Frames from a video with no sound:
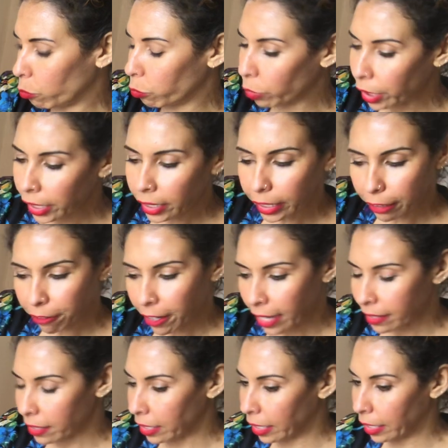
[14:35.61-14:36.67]
Really
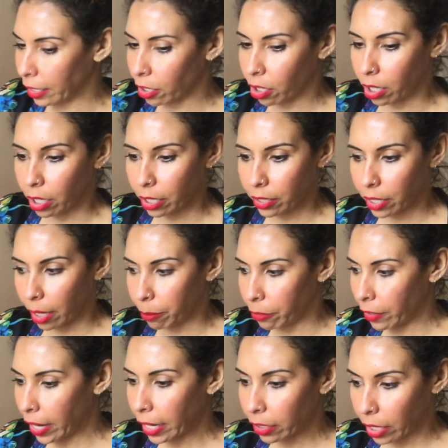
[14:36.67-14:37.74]
fascinating cards. I'm
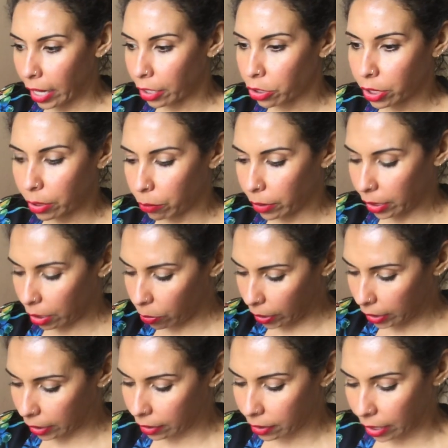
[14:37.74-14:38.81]
actually really
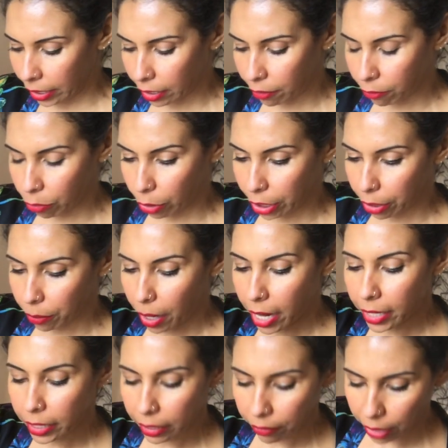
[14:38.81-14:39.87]
quite excited for you.
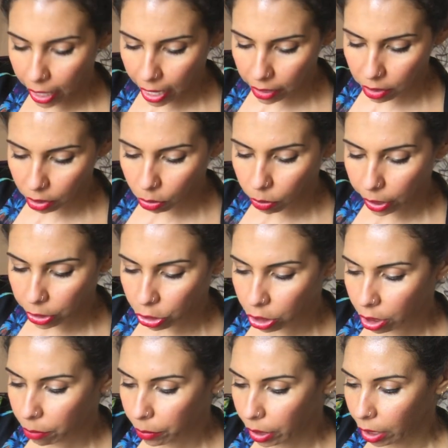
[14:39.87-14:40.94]
I didn't even ask the
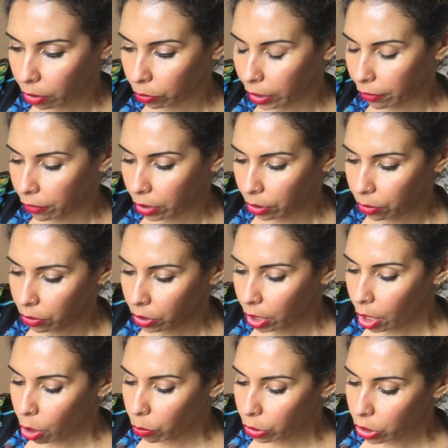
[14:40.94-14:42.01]
question, but I'll give those.
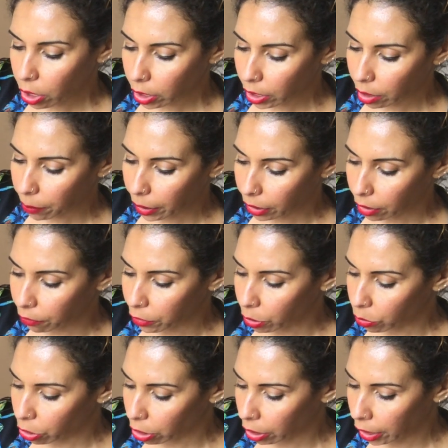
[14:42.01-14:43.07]
We're talking about the
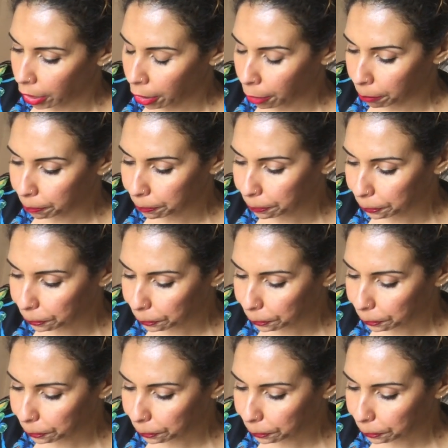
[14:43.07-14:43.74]
future here.